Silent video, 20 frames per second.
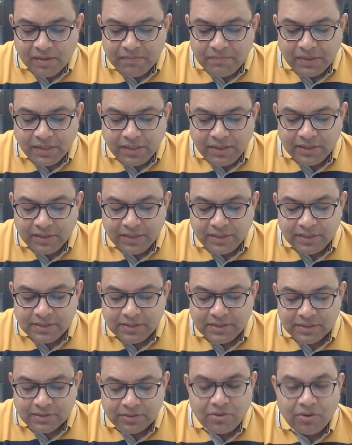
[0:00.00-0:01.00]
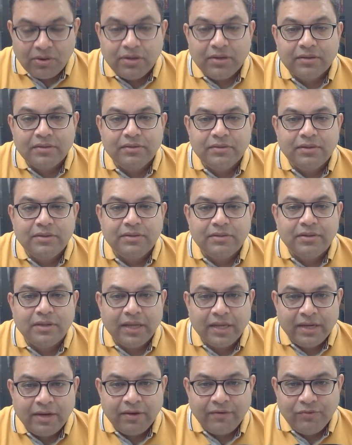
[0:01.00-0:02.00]
but it is not
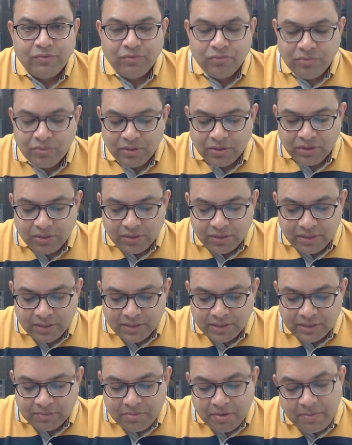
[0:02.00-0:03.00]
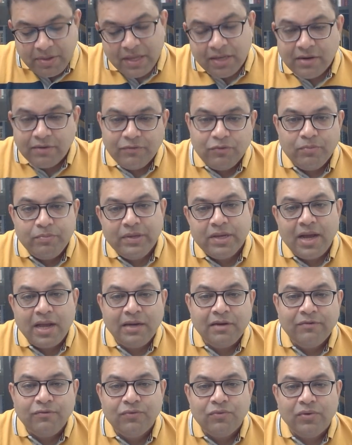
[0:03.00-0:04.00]
enough to, it, it may be enough to
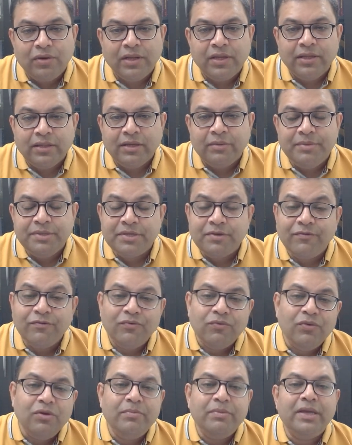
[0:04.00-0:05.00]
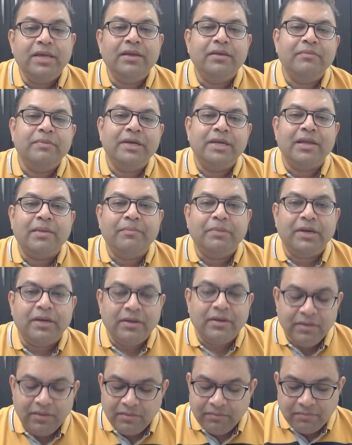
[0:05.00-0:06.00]
beguile a fool. It means a fool may be
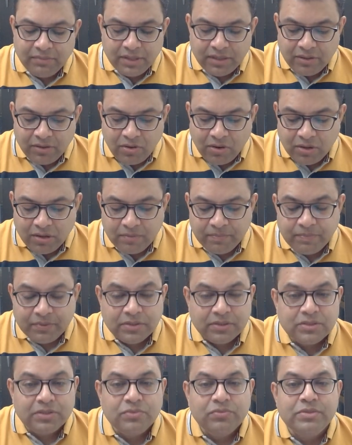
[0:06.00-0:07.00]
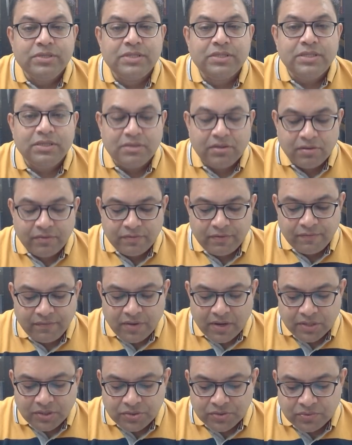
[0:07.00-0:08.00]
tempted, but not a person who is seeker of the
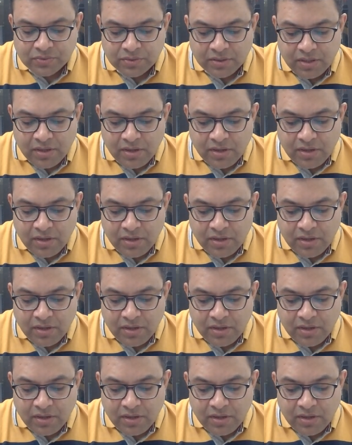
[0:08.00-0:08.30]
far shore.